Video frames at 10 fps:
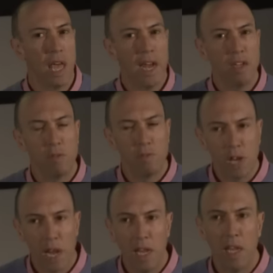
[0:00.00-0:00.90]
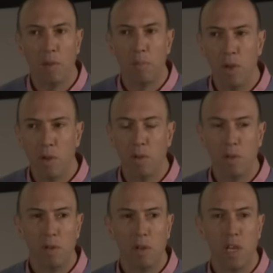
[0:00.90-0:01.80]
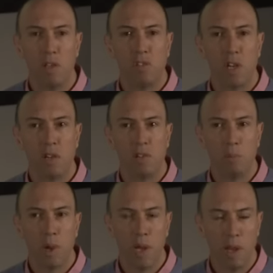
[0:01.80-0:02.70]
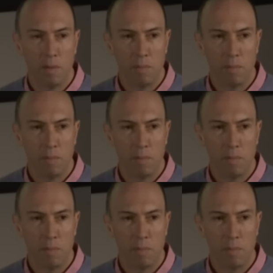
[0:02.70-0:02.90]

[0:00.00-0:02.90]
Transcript: act of taking a pill is changing pain.